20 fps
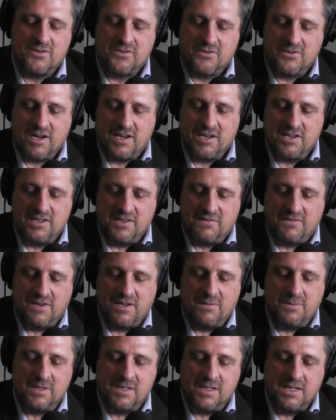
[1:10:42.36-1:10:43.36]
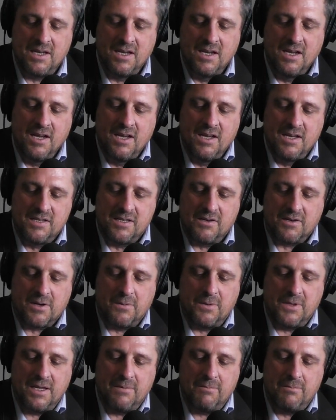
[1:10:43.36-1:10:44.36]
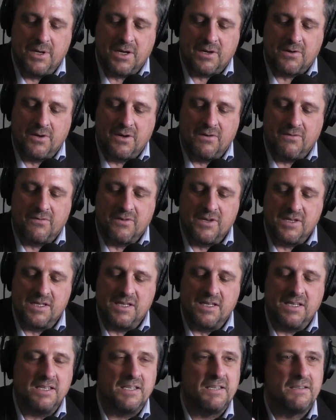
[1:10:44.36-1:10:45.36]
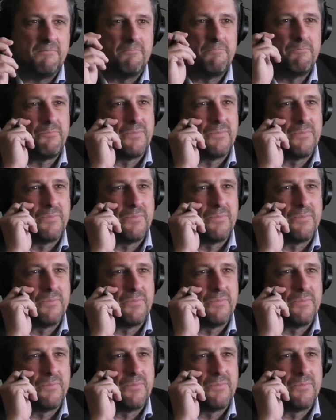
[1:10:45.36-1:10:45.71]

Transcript: Strategies for Liberty. So come on then, Bitcoin and Free Cities.